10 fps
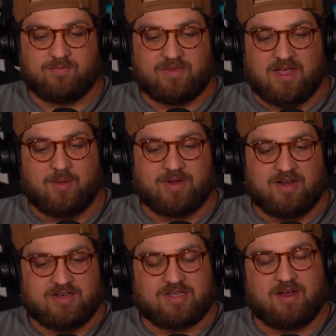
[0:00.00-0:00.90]

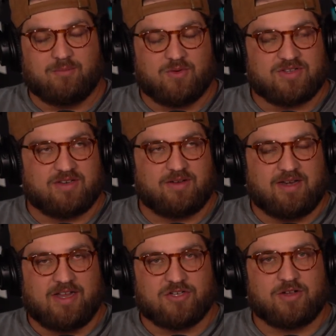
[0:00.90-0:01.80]
complicated his time was in, in
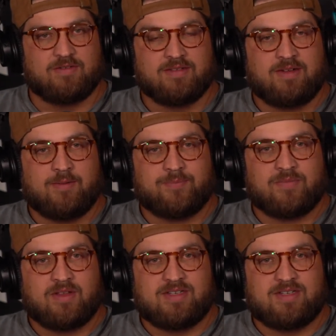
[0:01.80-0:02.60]
asia mm-hmm.